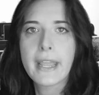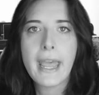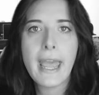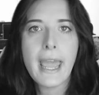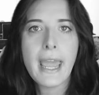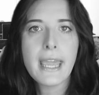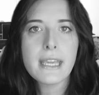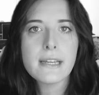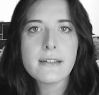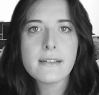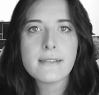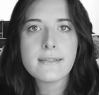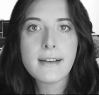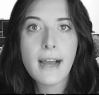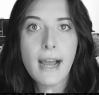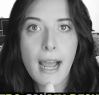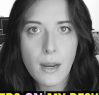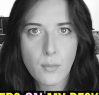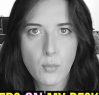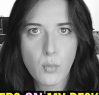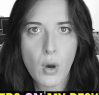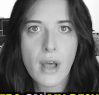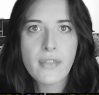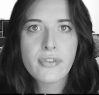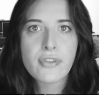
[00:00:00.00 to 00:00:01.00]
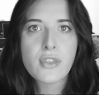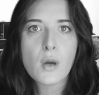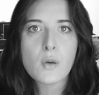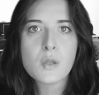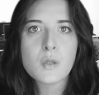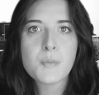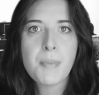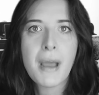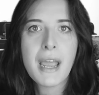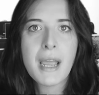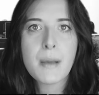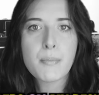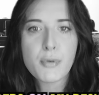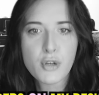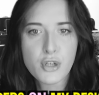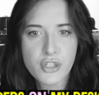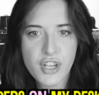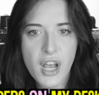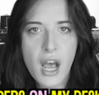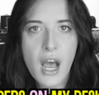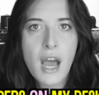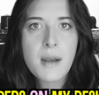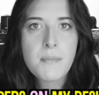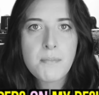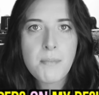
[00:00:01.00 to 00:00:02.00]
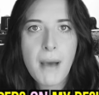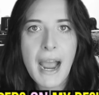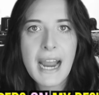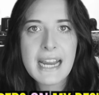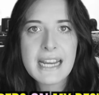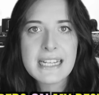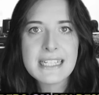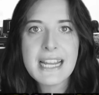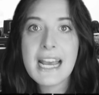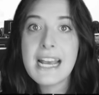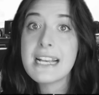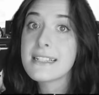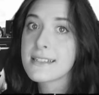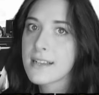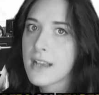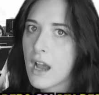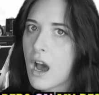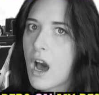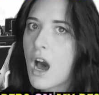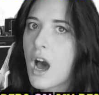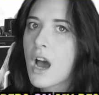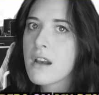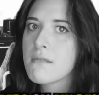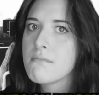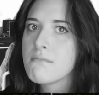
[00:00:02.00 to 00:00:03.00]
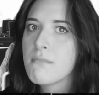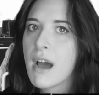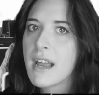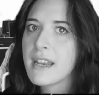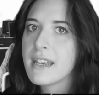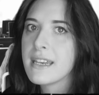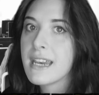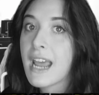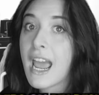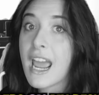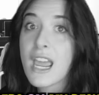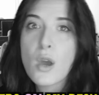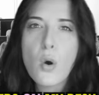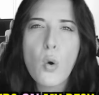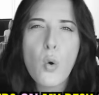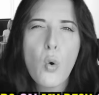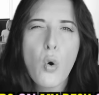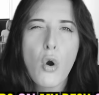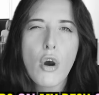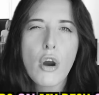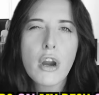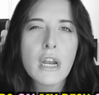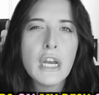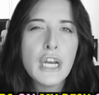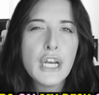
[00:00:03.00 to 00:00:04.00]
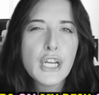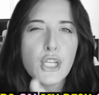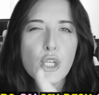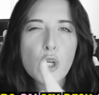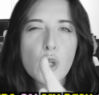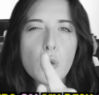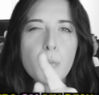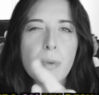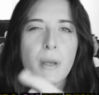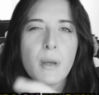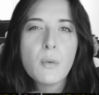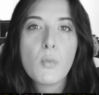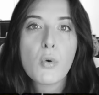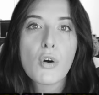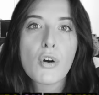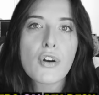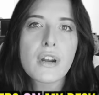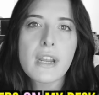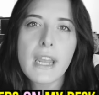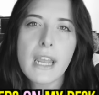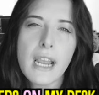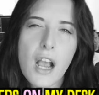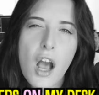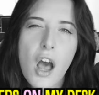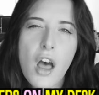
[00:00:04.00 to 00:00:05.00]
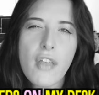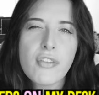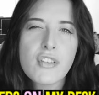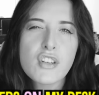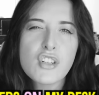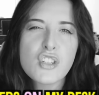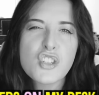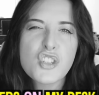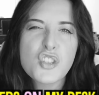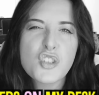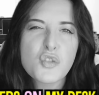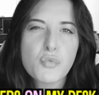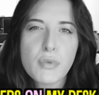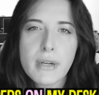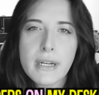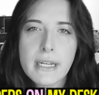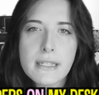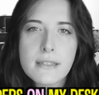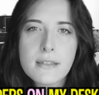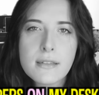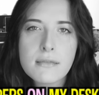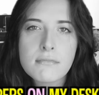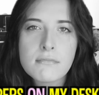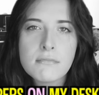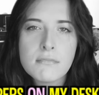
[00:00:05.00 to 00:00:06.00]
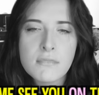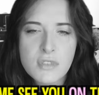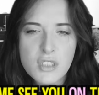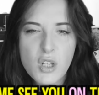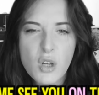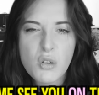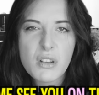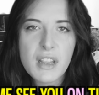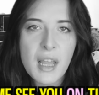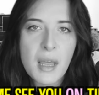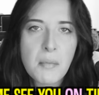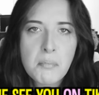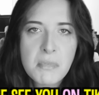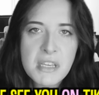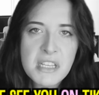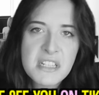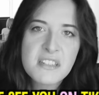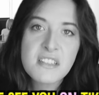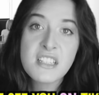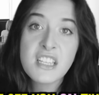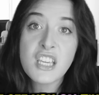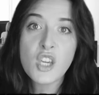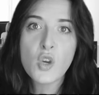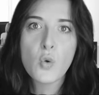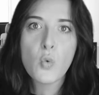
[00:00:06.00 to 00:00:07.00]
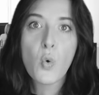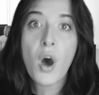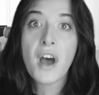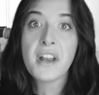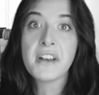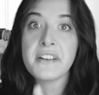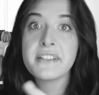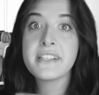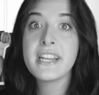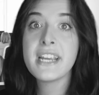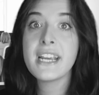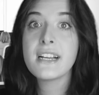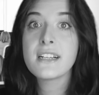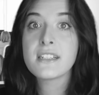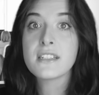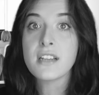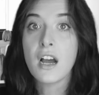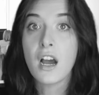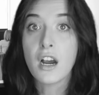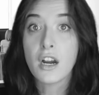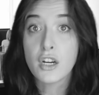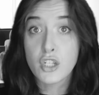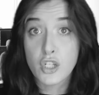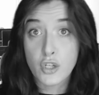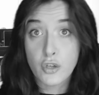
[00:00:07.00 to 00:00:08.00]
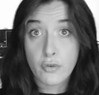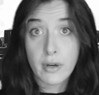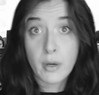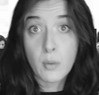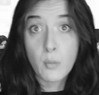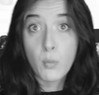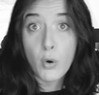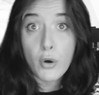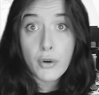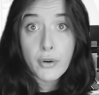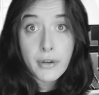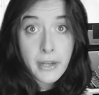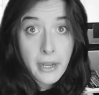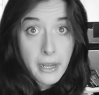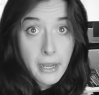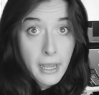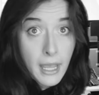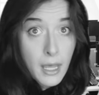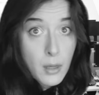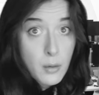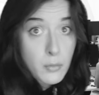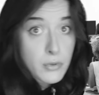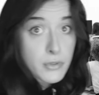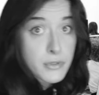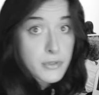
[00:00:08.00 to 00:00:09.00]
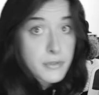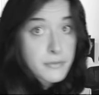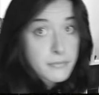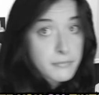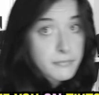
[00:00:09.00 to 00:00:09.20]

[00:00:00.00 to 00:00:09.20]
Hey, I want those papers on my desk on Monday, or you'll be working on the street. Don't let me see you on TikTok during working hours.